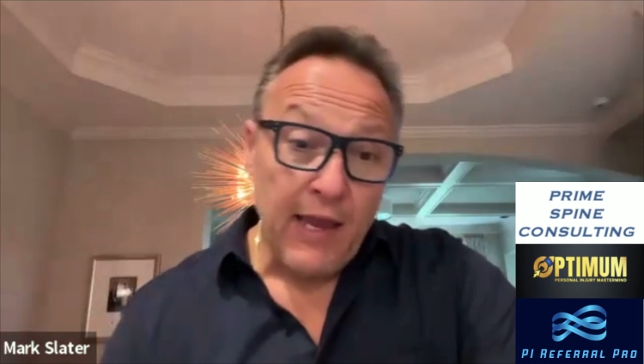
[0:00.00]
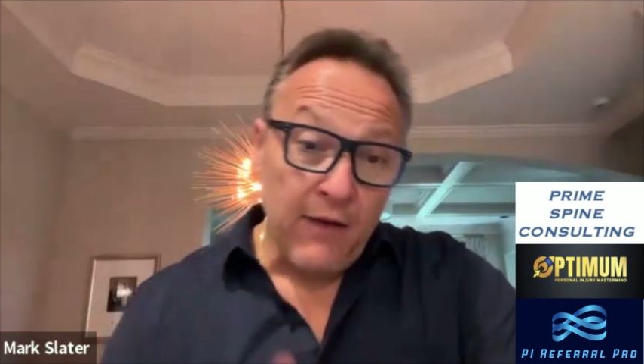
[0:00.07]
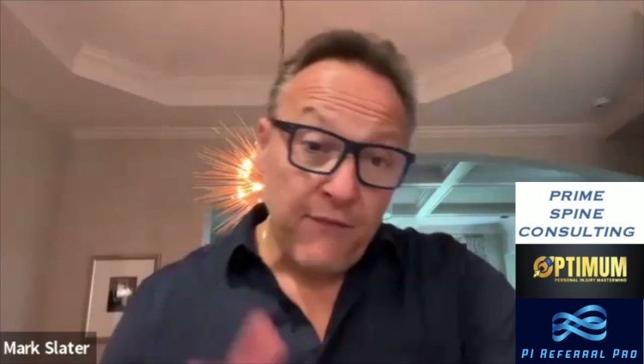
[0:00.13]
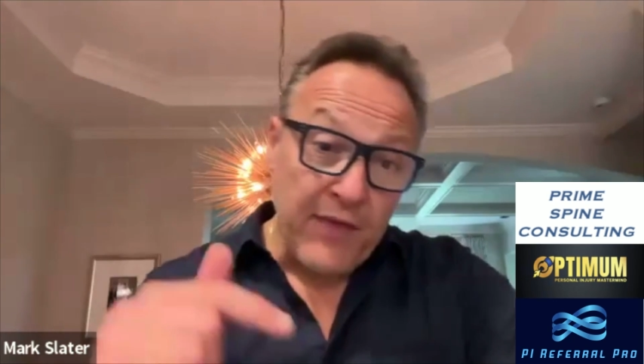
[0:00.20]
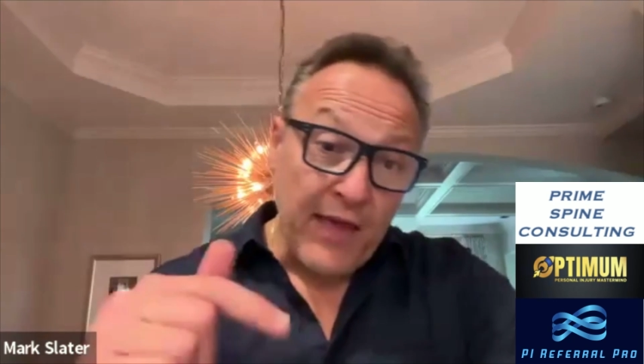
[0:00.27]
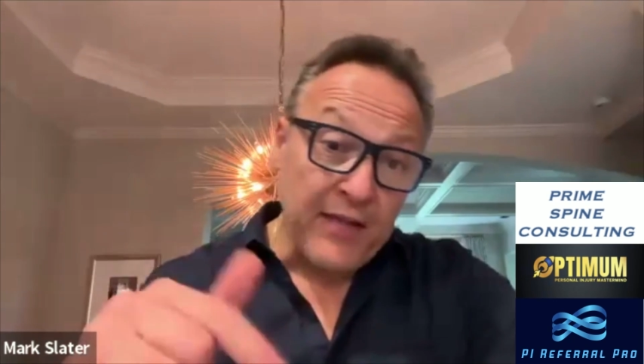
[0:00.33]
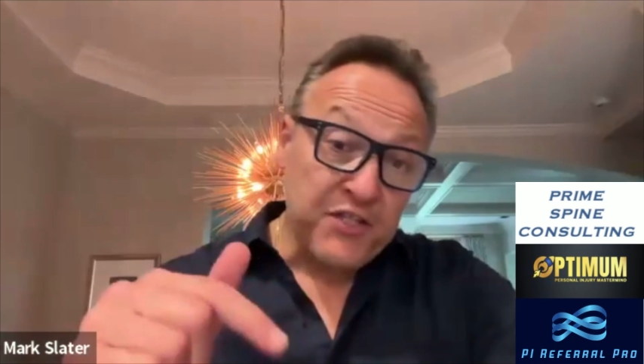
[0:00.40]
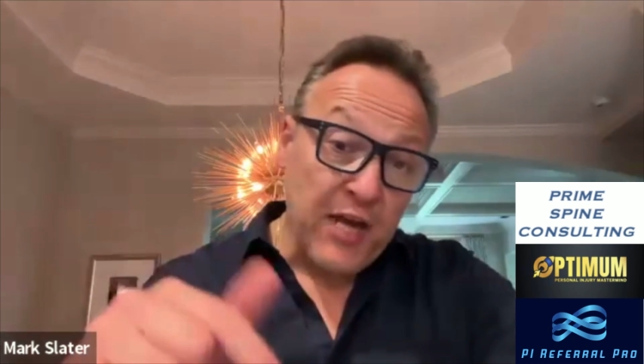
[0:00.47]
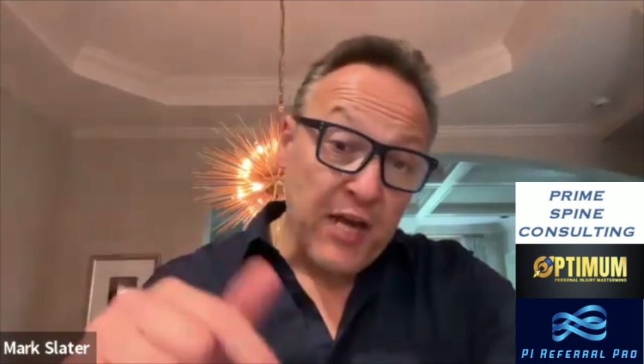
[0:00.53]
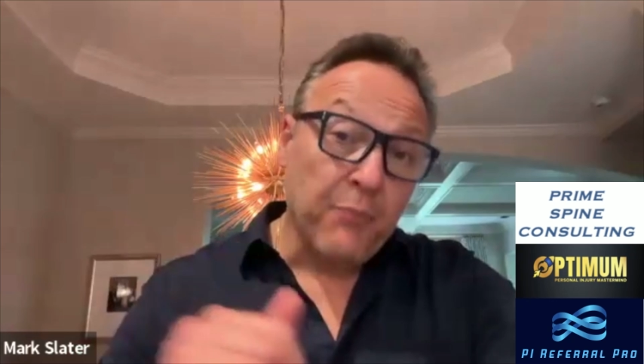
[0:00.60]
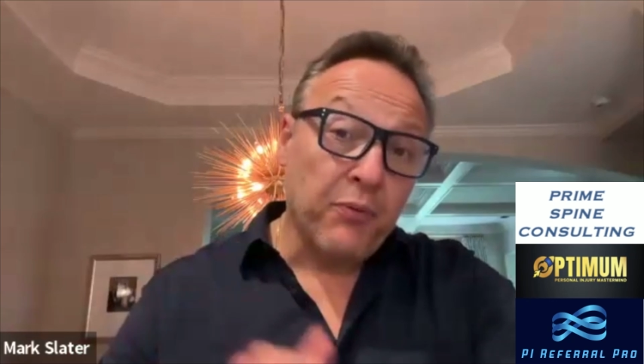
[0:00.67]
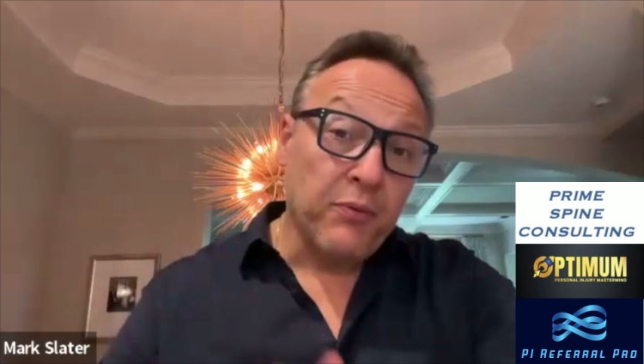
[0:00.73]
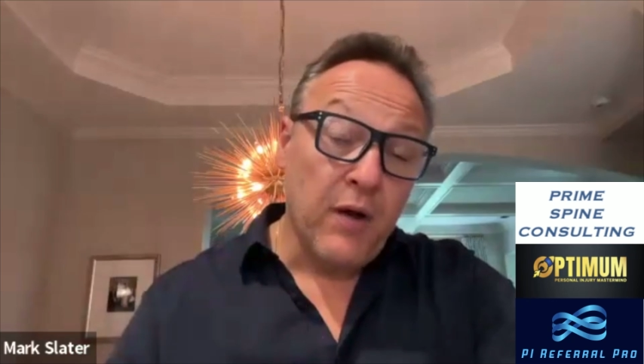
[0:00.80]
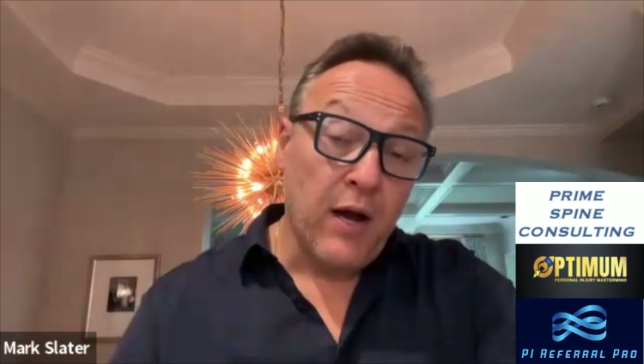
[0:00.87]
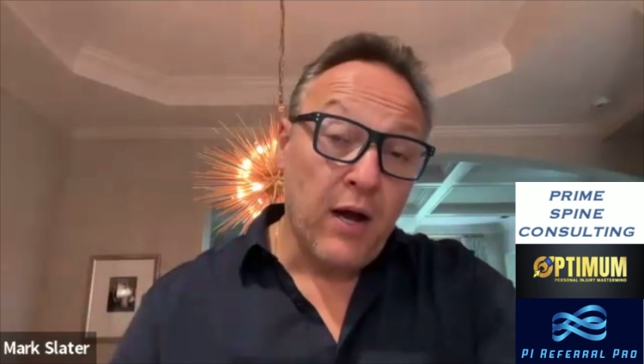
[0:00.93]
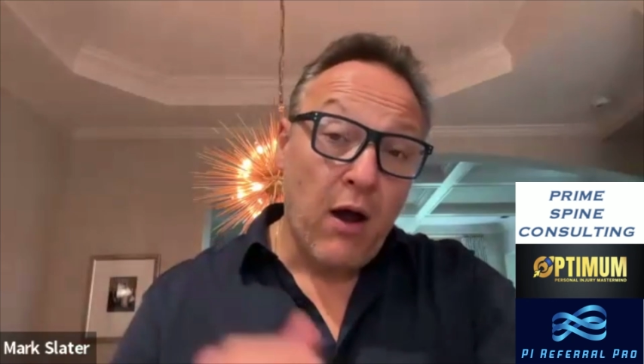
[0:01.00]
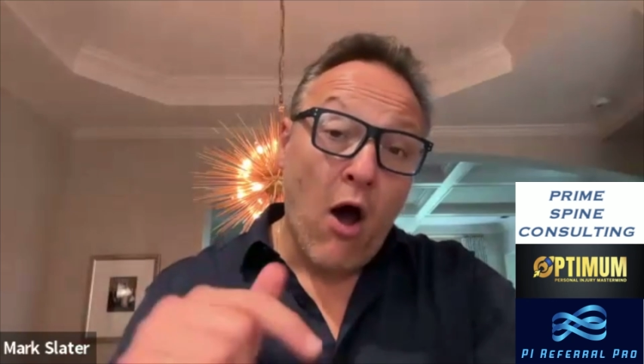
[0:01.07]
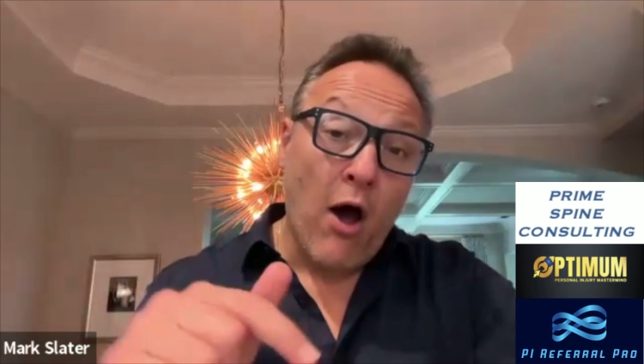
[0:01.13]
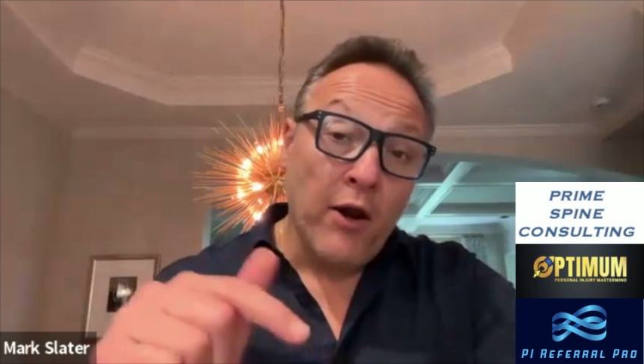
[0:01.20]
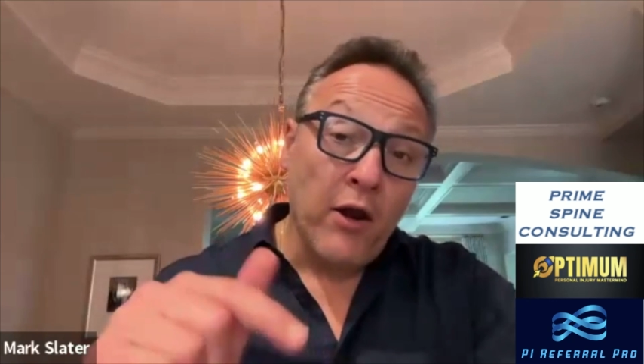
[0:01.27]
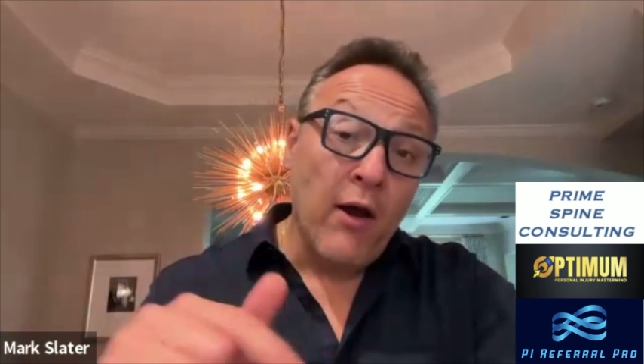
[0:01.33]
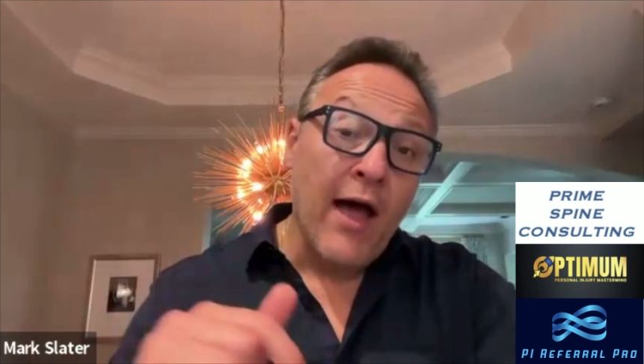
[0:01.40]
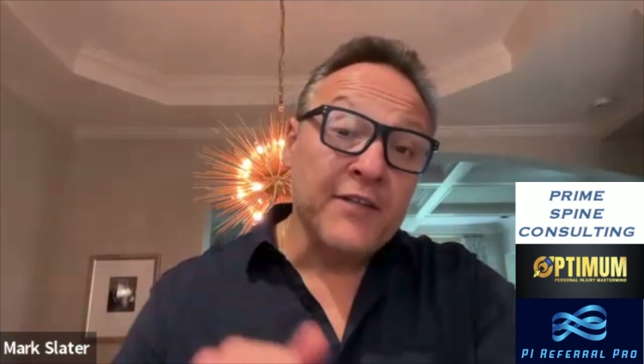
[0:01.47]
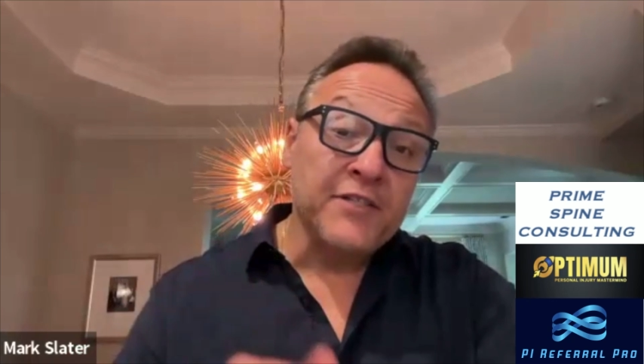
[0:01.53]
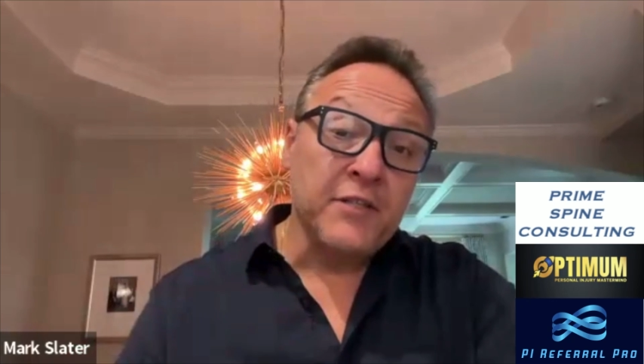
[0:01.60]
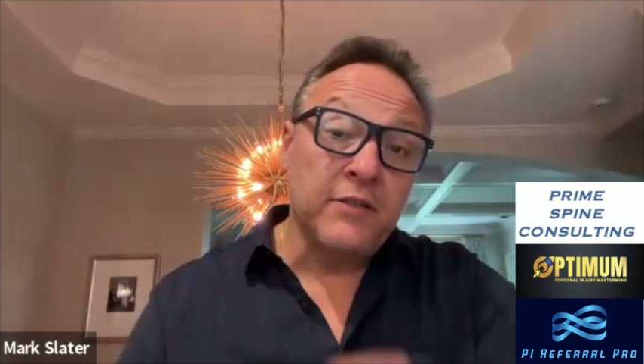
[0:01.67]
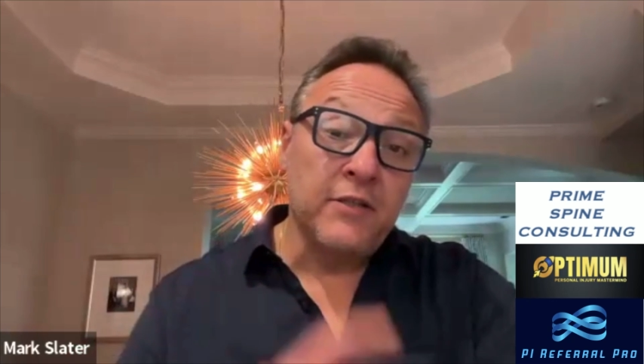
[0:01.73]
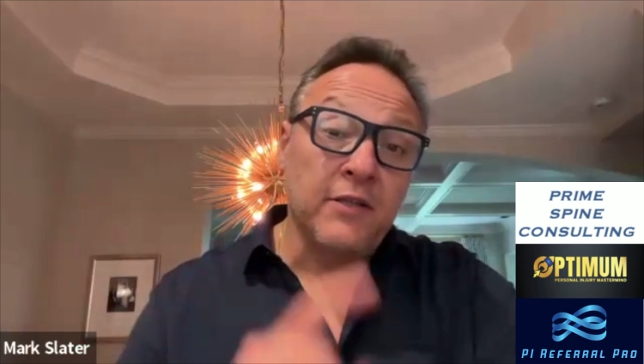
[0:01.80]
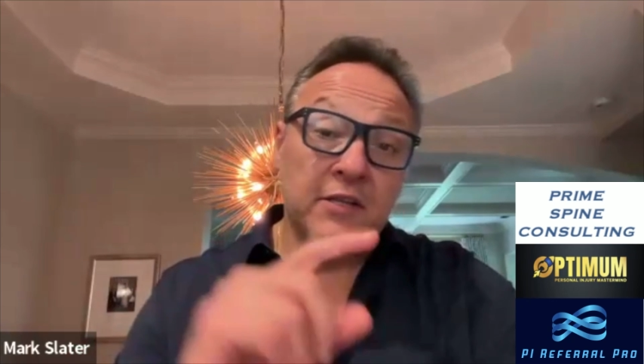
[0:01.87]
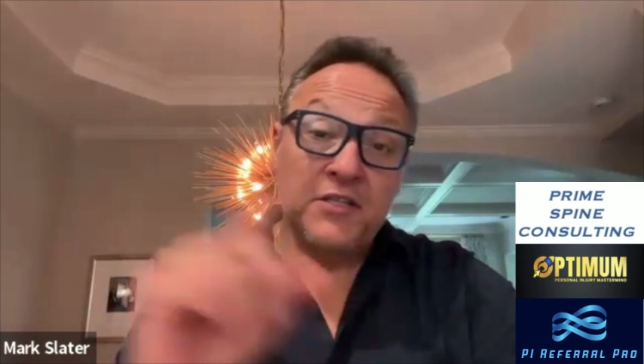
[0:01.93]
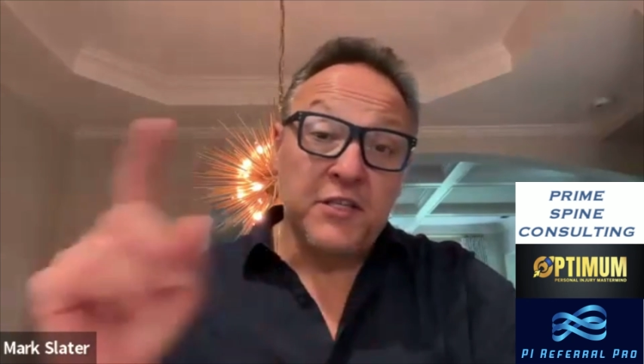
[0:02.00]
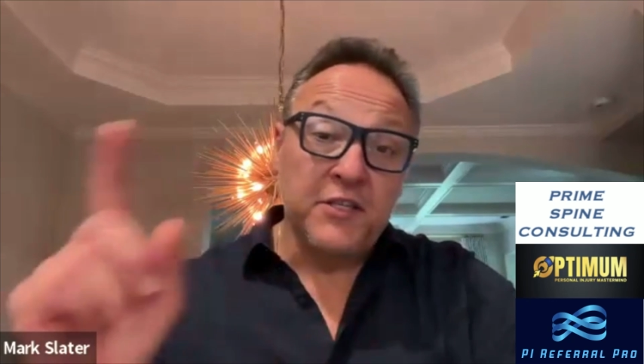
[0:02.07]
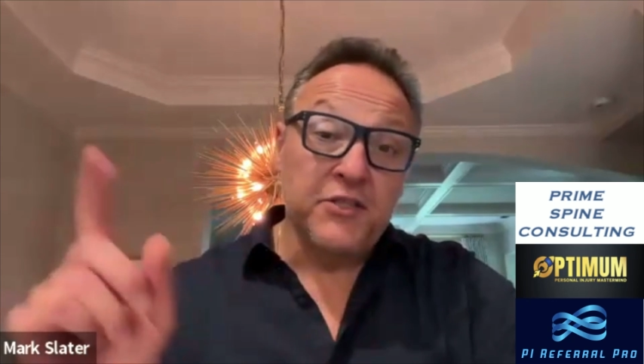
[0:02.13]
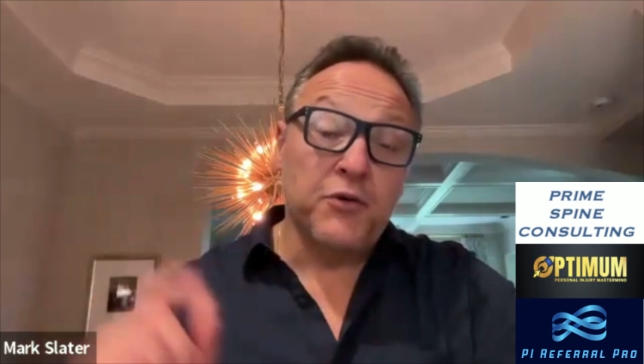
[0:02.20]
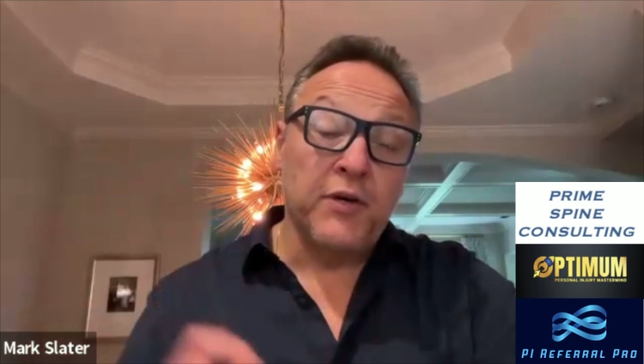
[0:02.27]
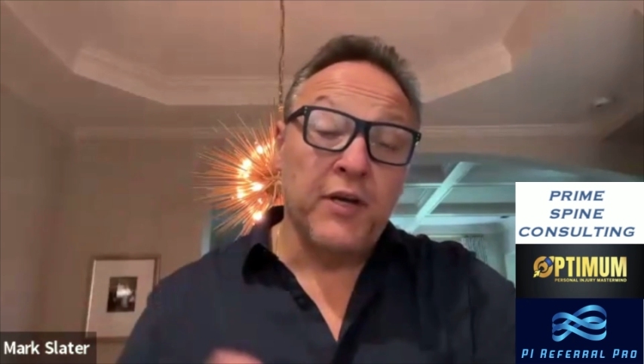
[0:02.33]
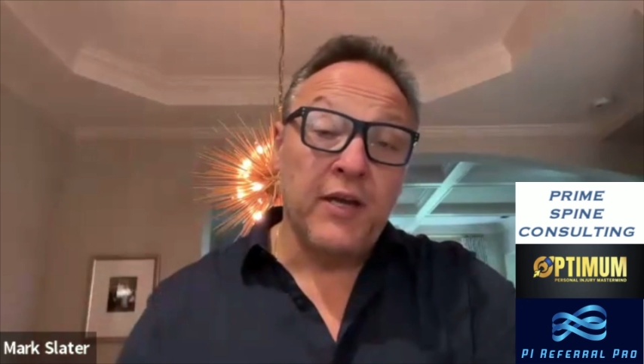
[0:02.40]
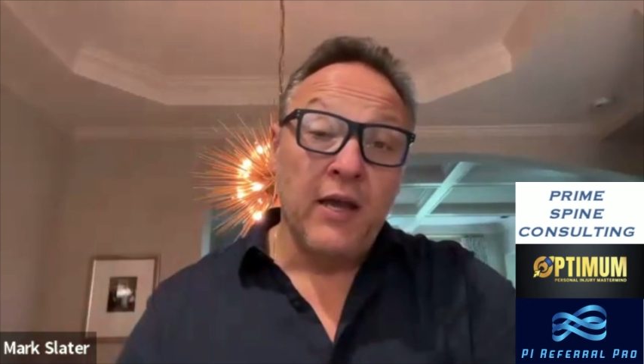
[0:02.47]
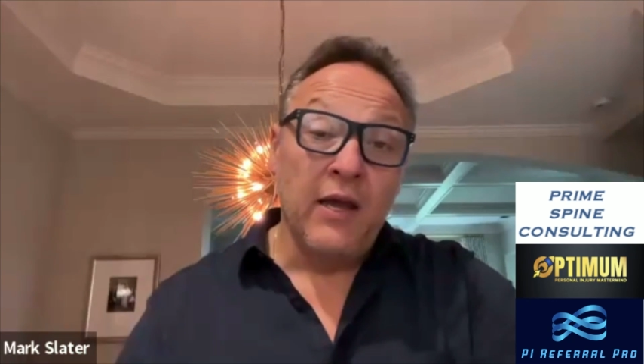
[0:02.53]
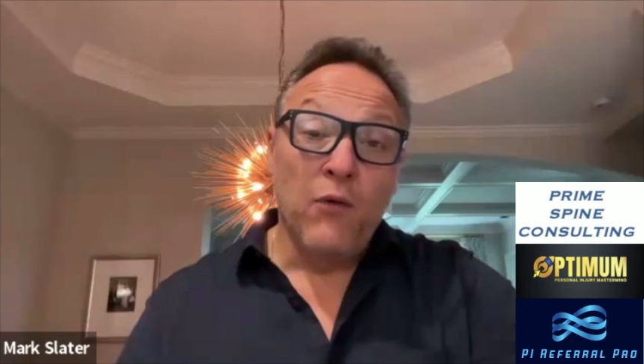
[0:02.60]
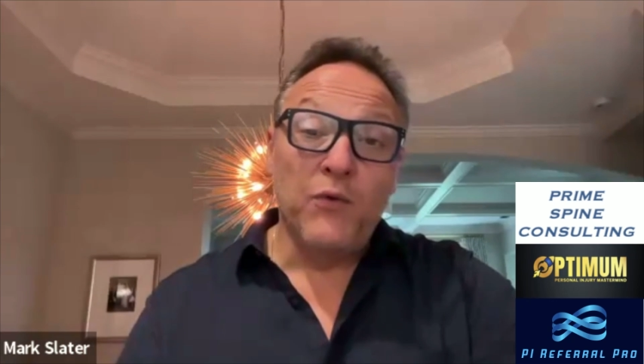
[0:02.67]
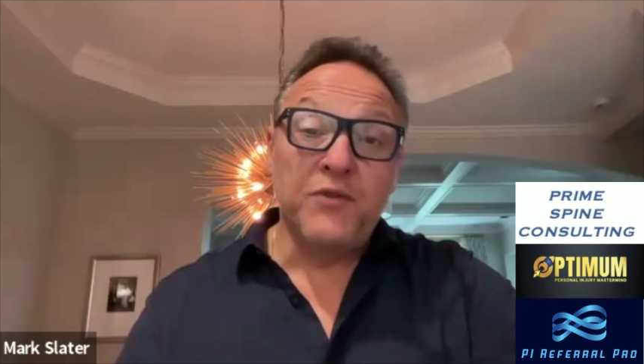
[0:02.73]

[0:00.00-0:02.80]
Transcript: If they check uh, auto accident that this injury